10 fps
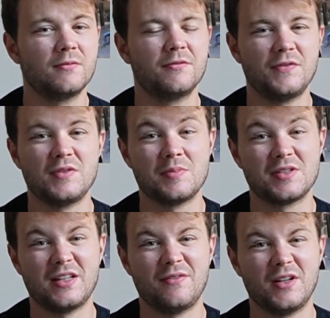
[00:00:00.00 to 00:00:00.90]

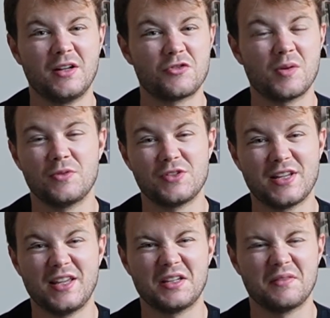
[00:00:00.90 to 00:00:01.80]
50%, then I'll triple the
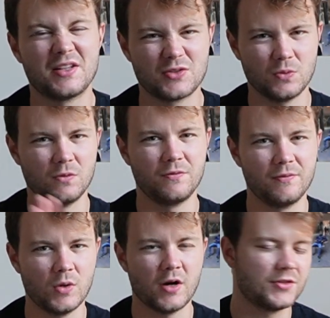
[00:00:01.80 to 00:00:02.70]
stake, and that's sort of
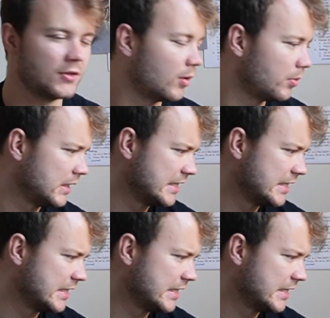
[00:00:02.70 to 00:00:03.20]
where I stop,